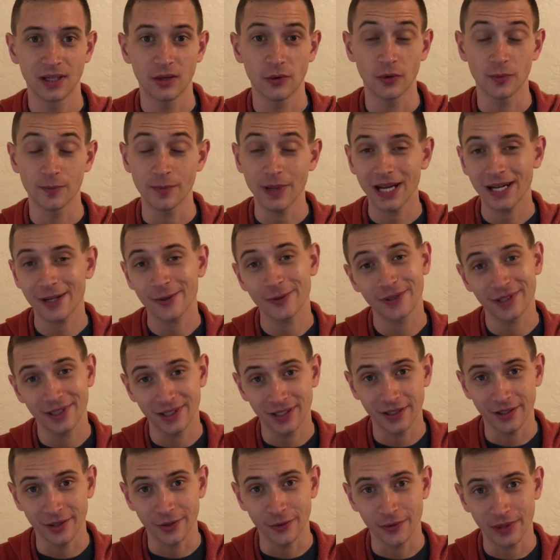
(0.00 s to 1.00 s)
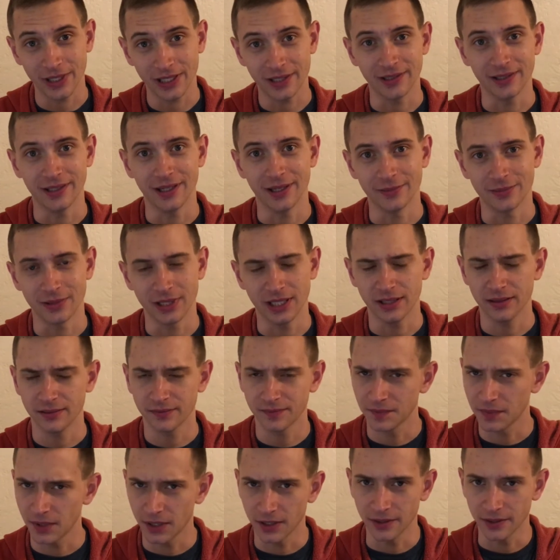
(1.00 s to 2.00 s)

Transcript: We're back with another weekly update,